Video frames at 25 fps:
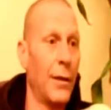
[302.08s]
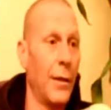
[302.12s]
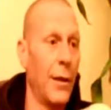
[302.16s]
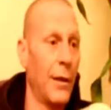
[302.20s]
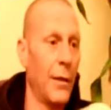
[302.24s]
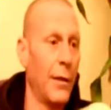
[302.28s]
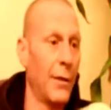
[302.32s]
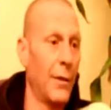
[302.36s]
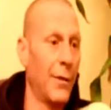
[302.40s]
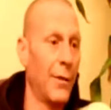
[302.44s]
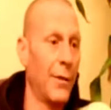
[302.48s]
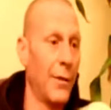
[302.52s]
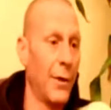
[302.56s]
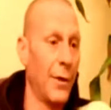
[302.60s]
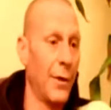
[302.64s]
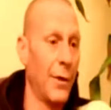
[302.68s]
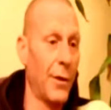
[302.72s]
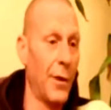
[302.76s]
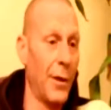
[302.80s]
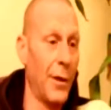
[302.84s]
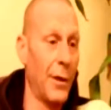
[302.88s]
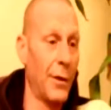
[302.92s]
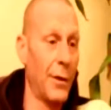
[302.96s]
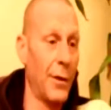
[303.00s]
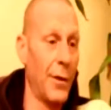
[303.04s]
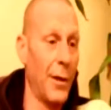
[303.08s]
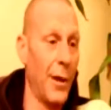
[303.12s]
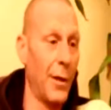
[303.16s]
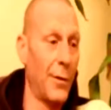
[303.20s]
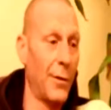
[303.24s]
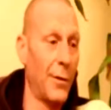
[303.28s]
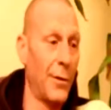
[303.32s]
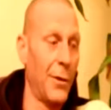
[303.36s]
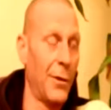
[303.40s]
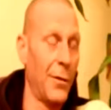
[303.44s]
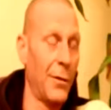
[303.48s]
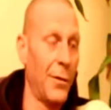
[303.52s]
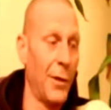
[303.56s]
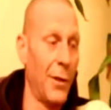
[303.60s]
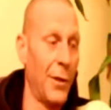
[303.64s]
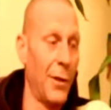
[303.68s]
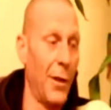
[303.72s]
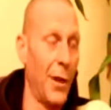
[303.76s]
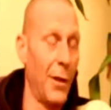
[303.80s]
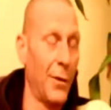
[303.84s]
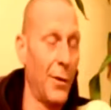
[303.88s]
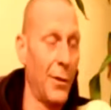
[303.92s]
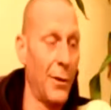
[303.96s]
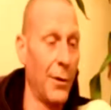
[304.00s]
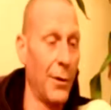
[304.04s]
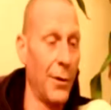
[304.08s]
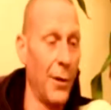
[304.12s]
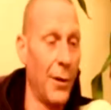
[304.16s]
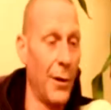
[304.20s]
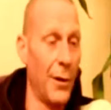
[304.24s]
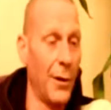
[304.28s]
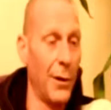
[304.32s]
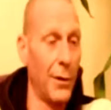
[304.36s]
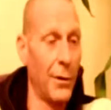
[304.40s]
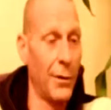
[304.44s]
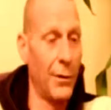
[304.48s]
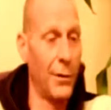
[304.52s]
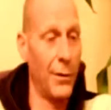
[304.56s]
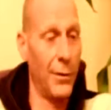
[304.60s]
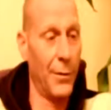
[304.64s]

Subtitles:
Now, the 4 concepts of the common law,